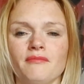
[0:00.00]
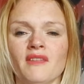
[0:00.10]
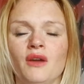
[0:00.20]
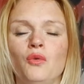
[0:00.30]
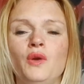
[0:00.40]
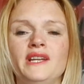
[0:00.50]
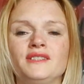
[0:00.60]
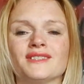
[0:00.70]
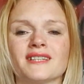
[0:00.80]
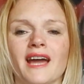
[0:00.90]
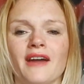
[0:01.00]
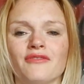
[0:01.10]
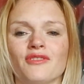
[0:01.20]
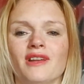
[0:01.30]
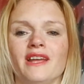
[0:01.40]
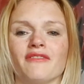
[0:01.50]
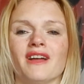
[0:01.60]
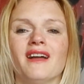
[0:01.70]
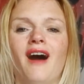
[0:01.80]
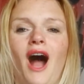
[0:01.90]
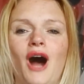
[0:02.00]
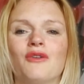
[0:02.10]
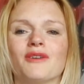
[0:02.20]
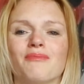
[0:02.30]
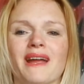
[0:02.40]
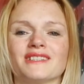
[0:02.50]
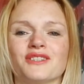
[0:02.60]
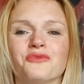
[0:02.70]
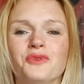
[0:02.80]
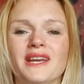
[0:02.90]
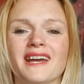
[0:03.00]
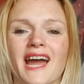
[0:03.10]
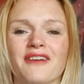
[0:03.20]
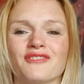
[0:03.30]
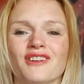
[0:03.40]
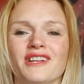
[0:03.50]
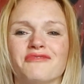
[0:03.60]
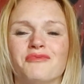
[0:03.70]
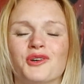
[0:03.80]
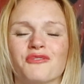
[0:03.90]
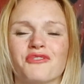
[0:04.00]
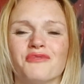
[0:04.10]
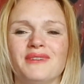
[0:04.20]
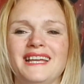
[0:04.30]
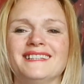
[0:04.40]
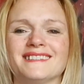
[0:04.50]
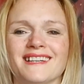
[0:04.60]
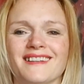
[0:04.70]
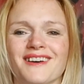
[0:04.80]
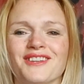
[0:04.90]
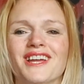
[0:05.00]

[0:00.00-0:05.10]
We just have to live our passion, we have to live more from inside out.